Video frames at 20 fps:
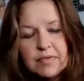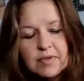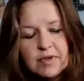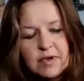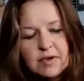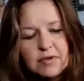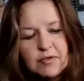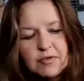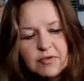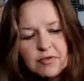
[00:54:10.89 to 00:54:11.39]

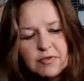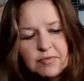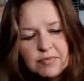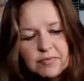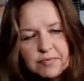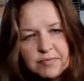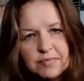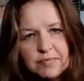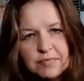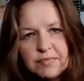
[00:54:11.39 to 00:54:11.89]
Okay, so,
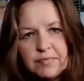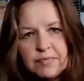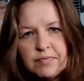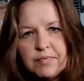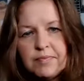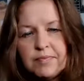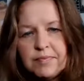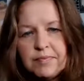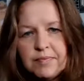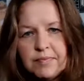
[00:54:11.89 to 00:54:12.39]

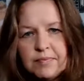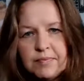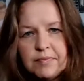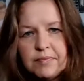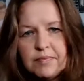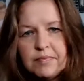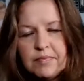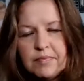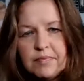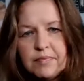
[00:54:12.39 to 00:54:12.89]

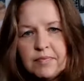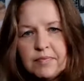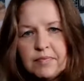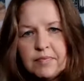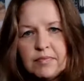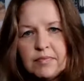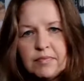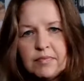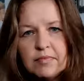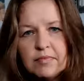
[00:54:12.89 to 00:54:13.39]

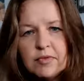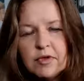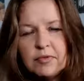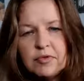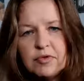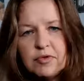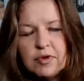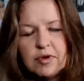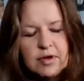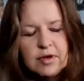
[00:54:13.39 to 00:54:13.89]
I'm
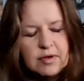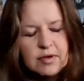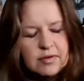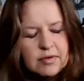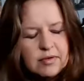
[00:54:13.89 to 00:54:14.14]
sorry,